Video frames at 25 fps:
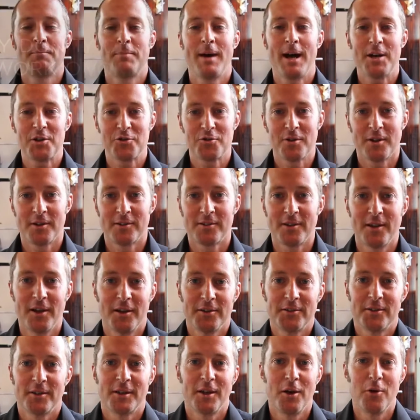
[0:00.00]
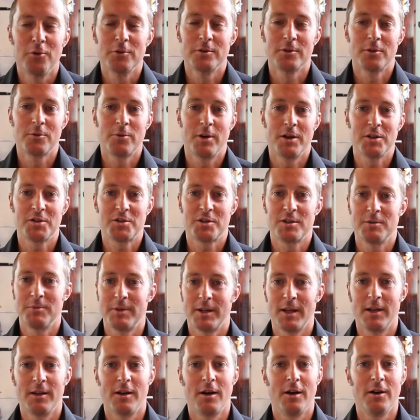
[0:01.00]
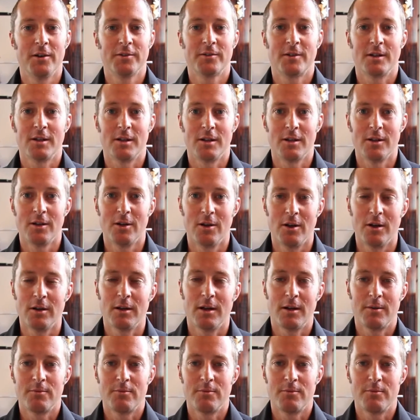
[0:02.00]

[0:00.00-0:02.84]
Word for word: Patrick's asked the golden question and we get asked a lot.